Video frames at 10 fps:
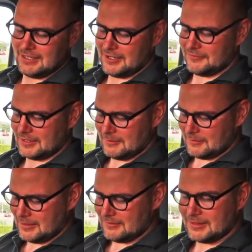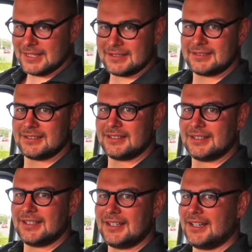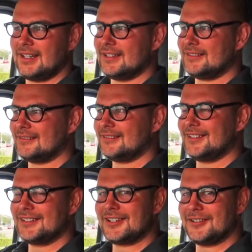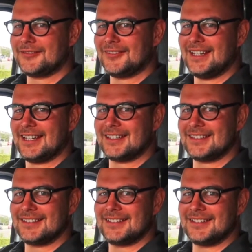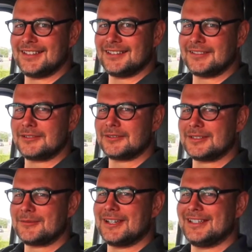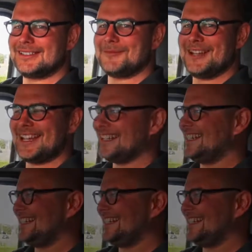hopefully come away with it, and go from there. You'll see what it is in a minute.